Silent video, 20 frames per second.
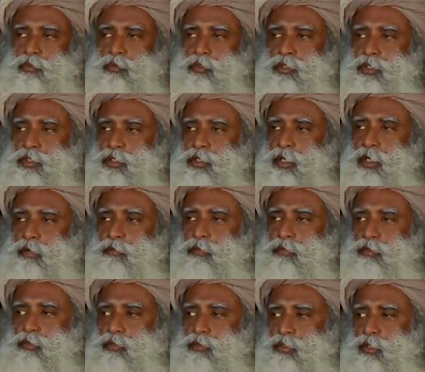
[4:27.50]
which is
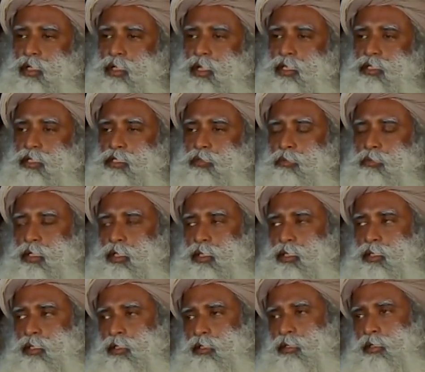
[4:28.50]
referred to as the
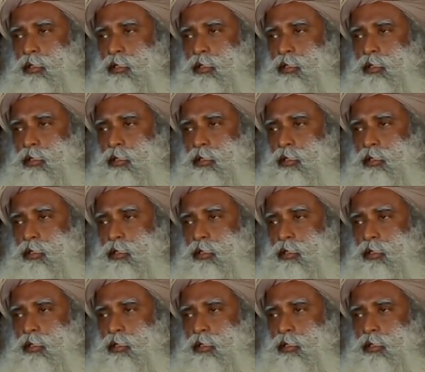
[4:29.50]
Lakshmi